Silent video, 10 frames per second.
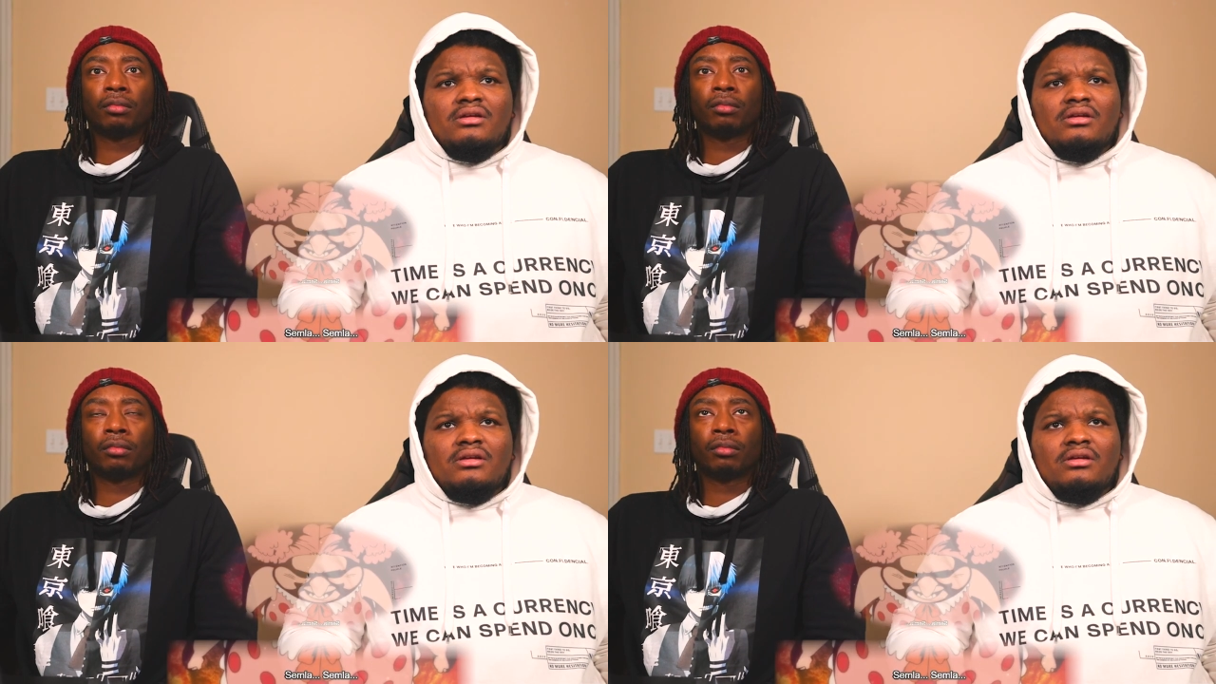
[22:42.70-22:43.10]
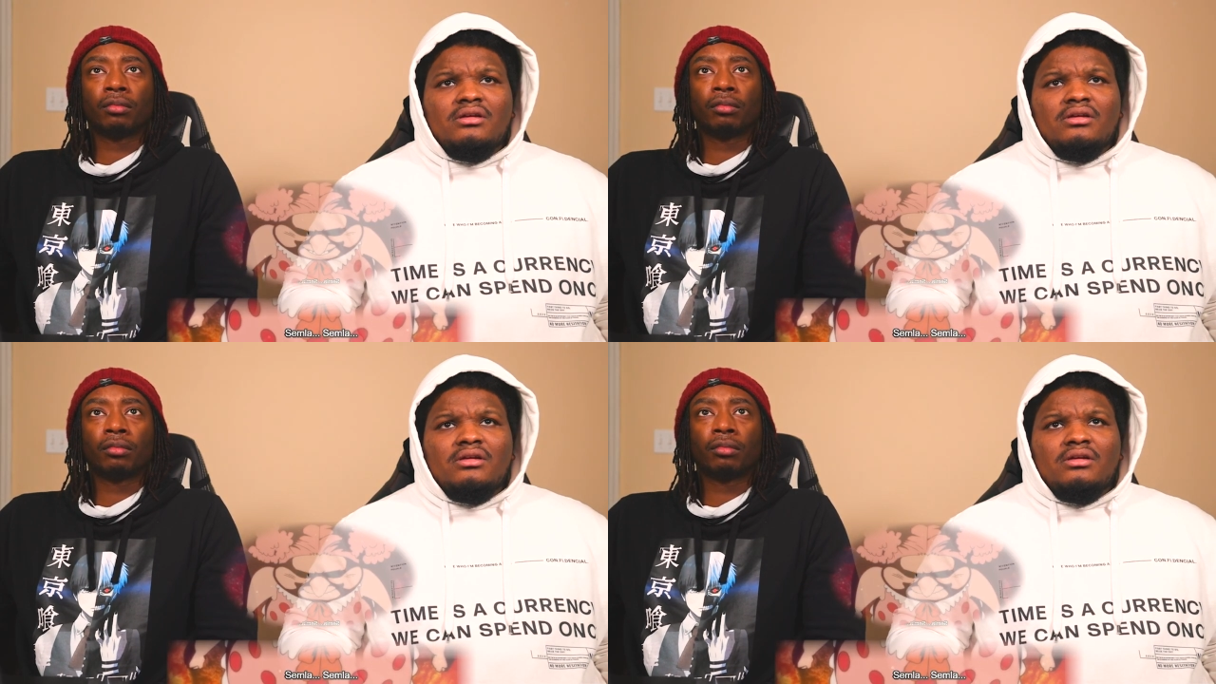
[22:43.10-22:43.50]

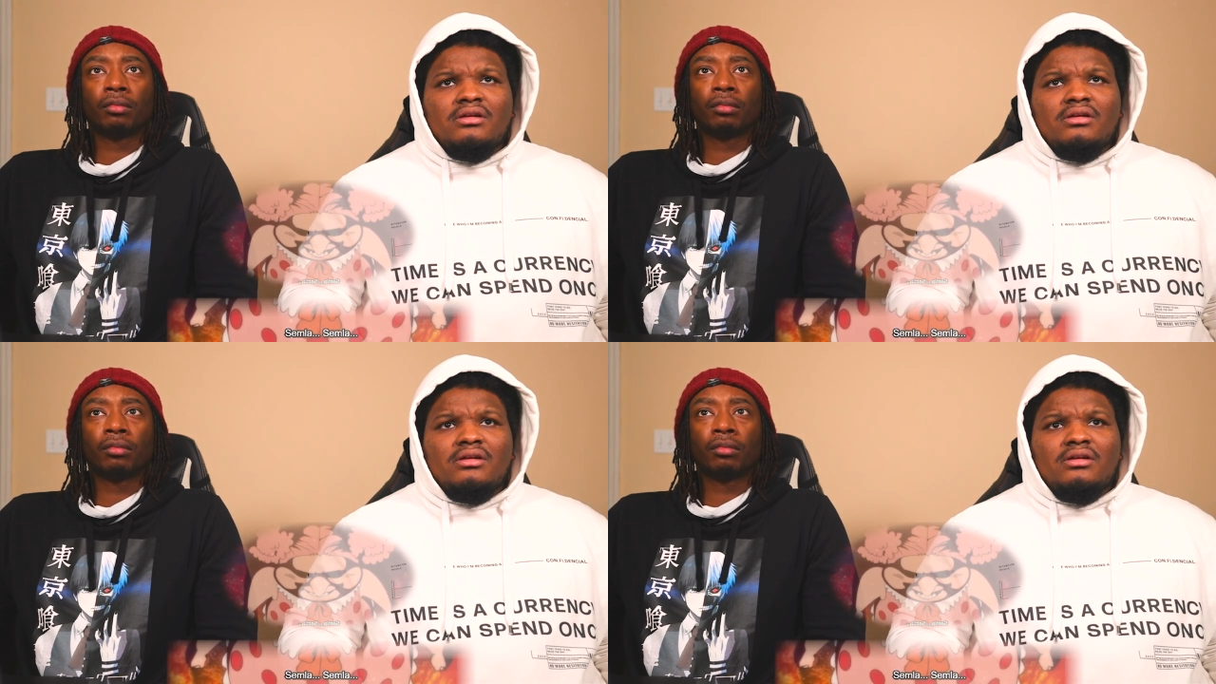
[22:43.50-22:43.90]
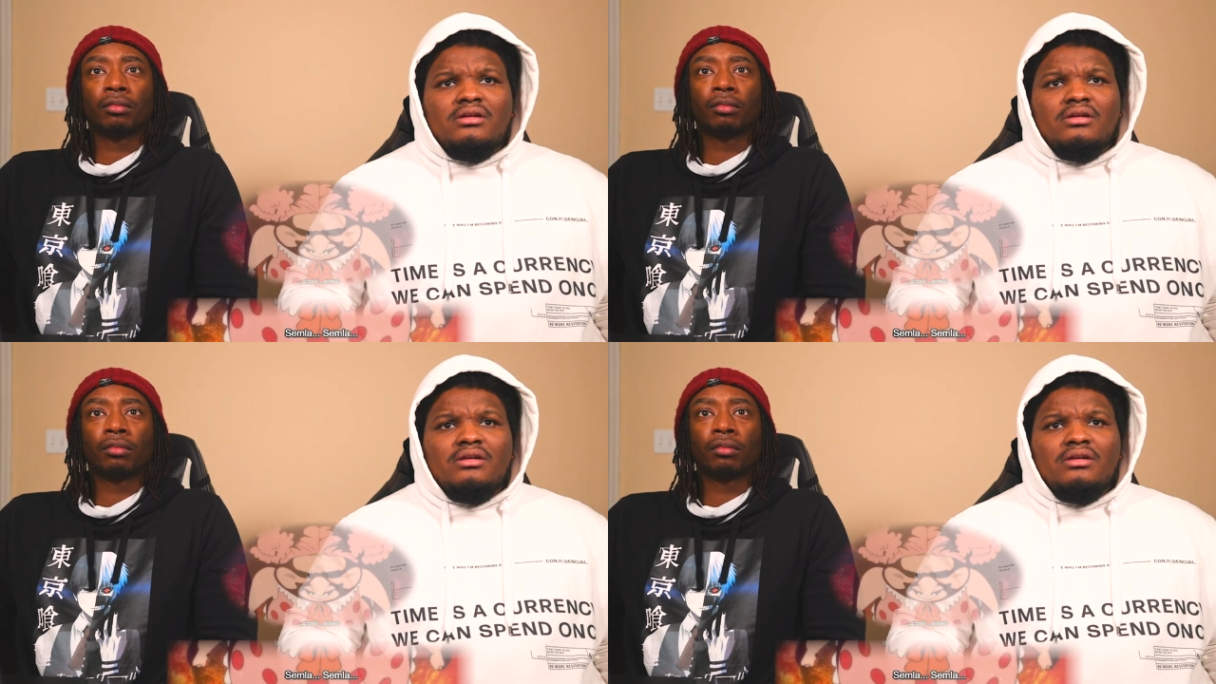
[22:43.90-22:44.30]

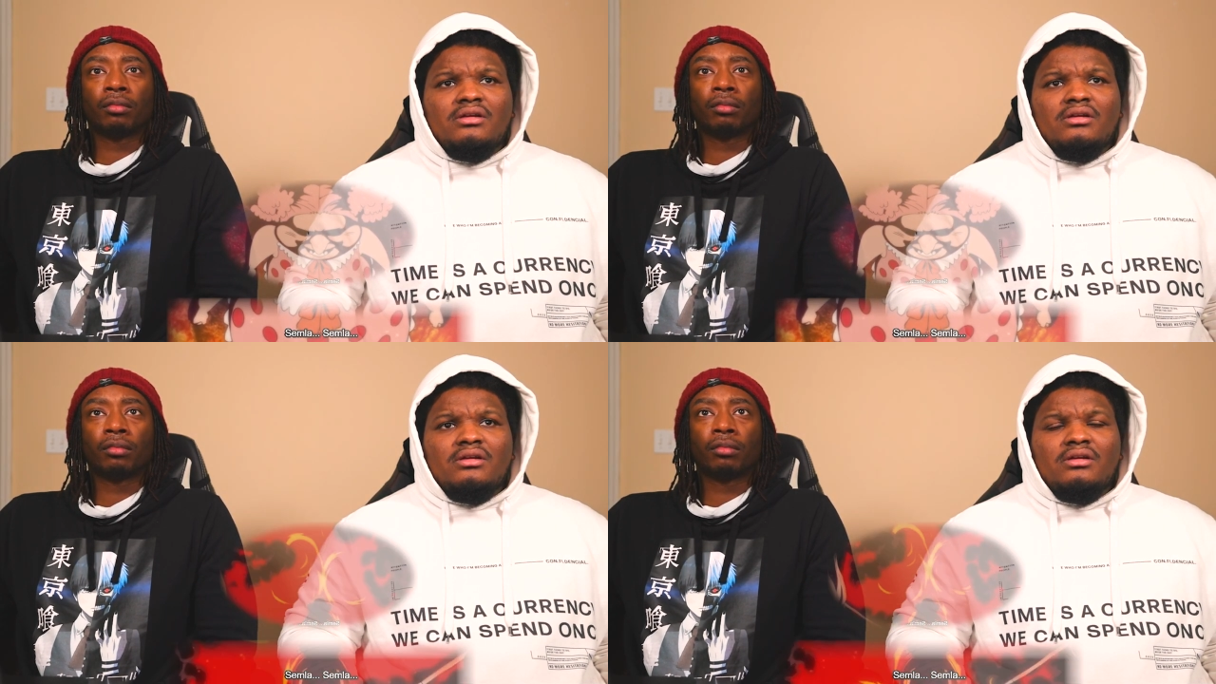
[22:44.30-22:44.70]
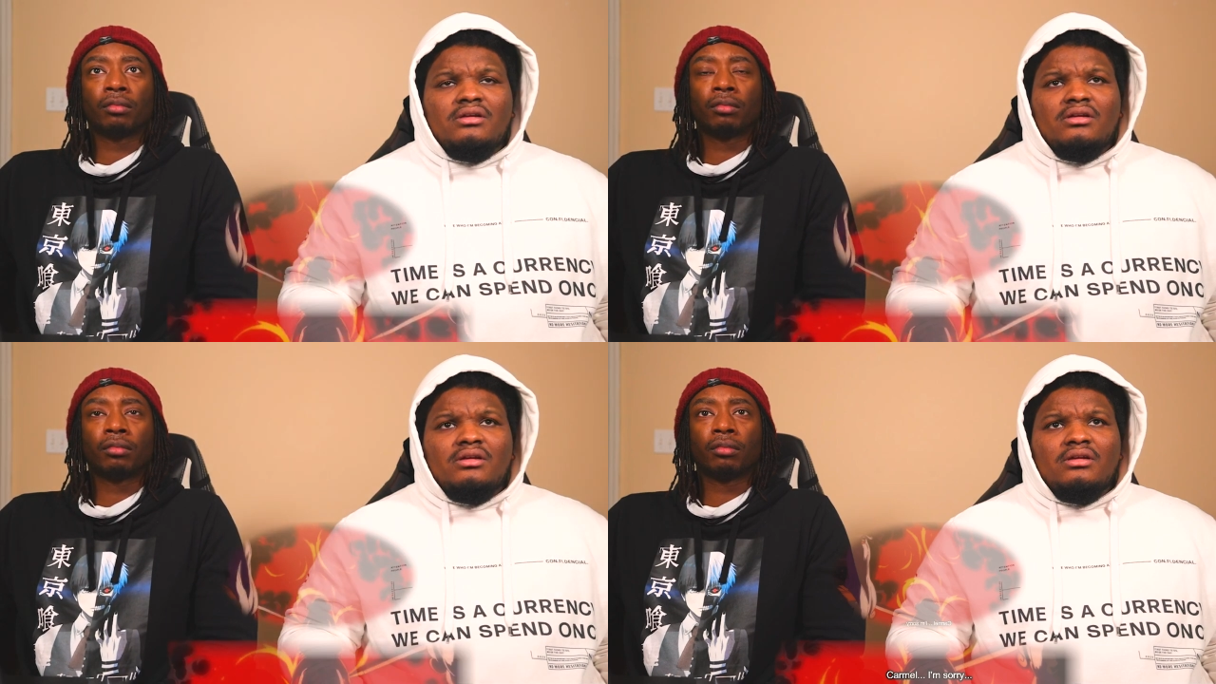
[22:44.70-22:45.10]

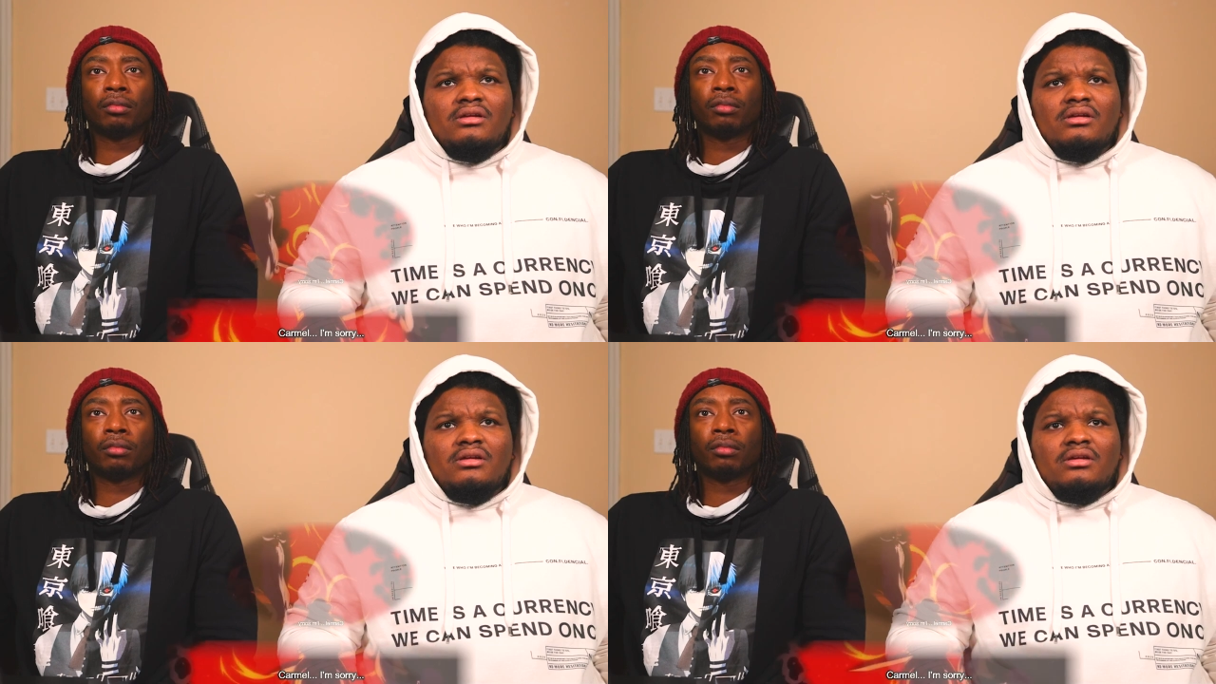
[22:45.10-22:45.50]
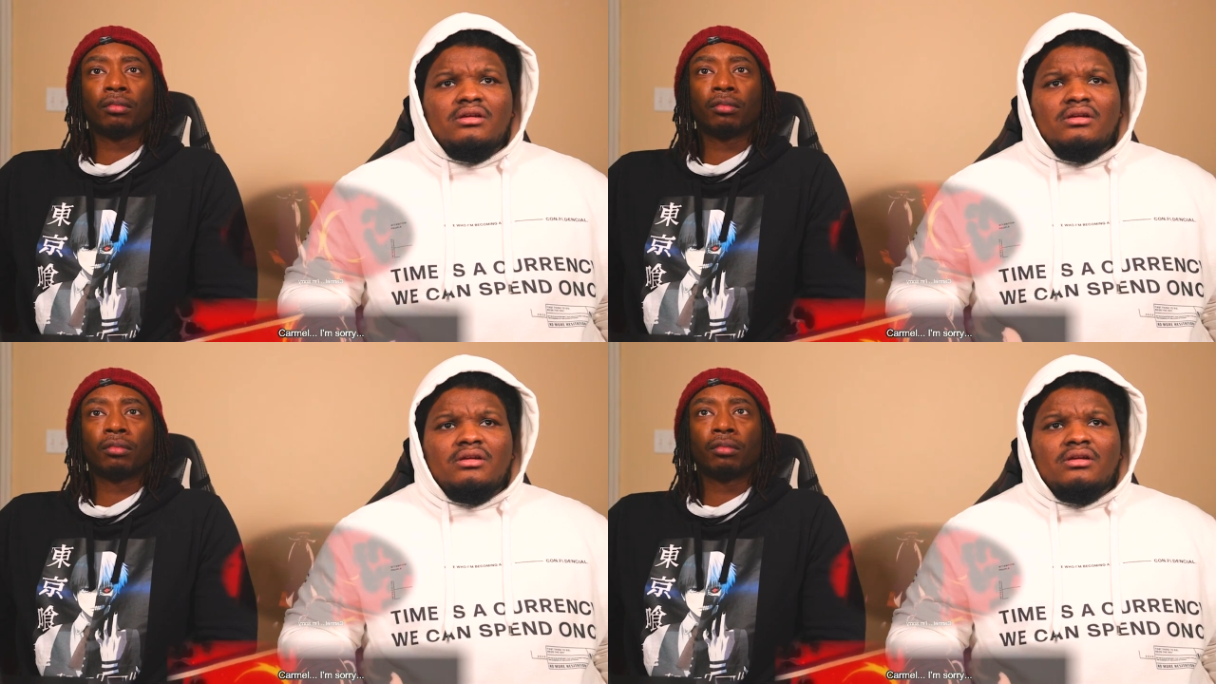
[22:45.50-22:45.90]

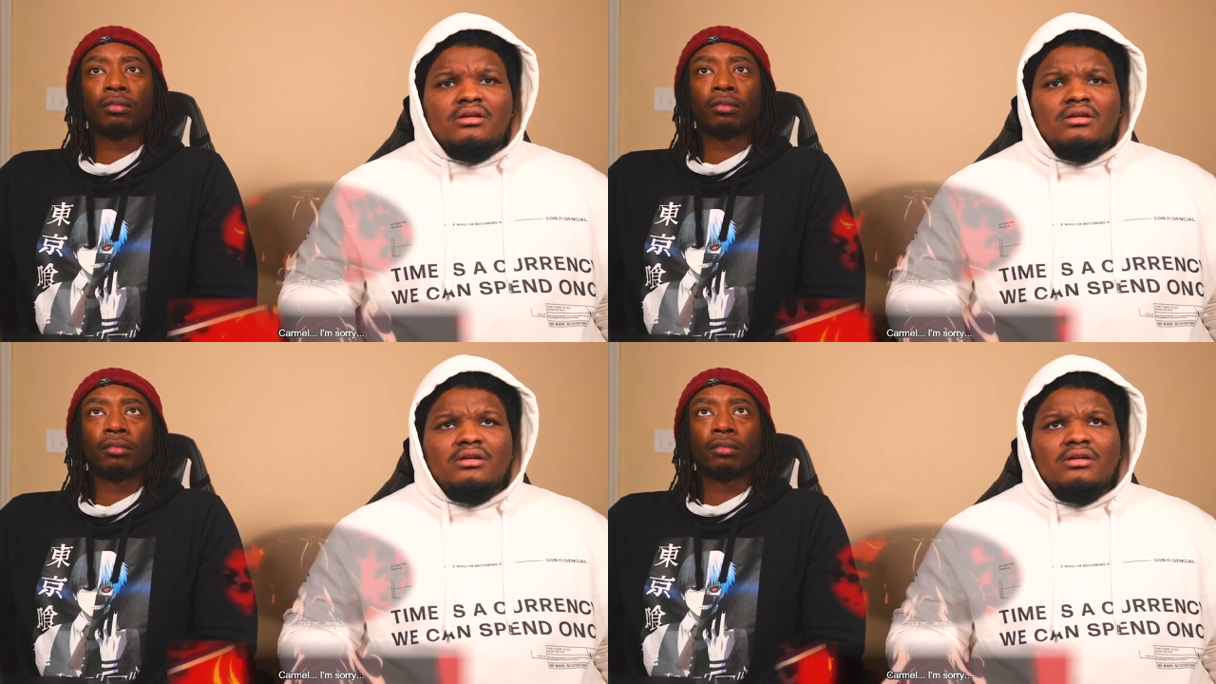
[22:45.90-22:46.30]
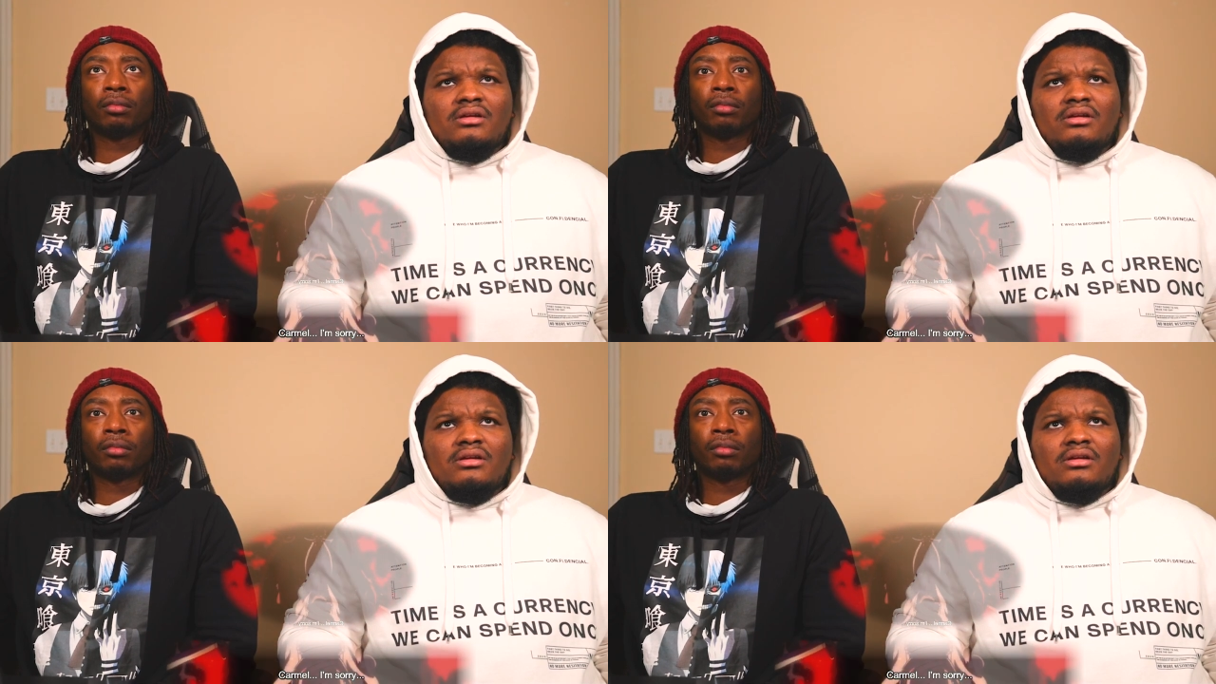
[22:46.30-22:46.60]
[no speech]